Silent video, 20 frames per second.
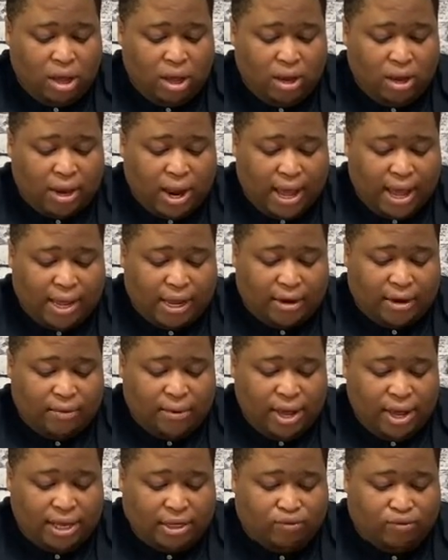like,
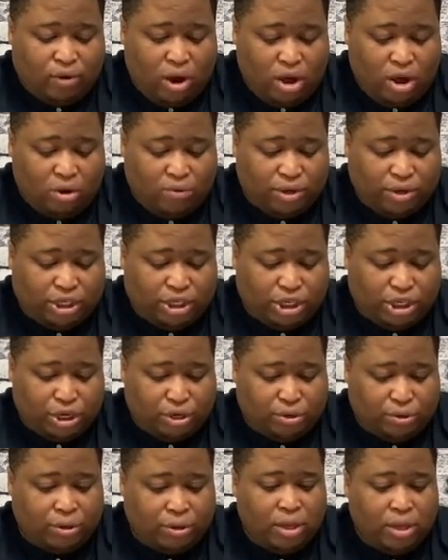what is wrong with
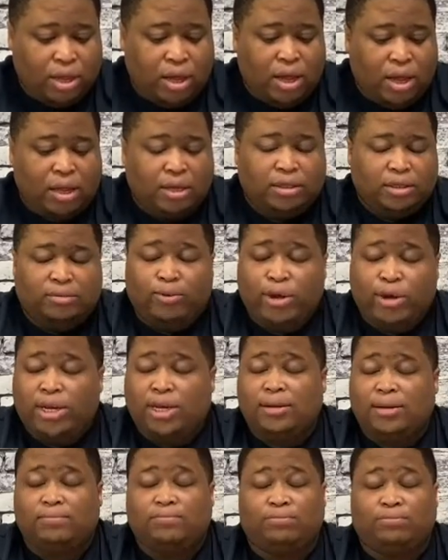you? It's Wendy.